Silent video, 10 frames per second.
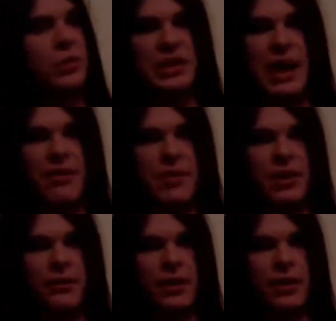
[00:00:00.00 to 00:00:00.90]
Put down the
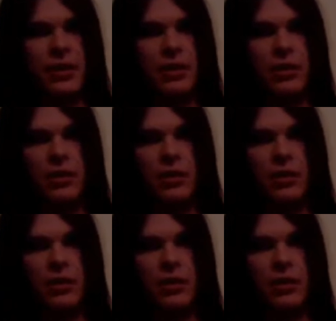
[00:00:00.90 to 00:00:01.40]
middle finger,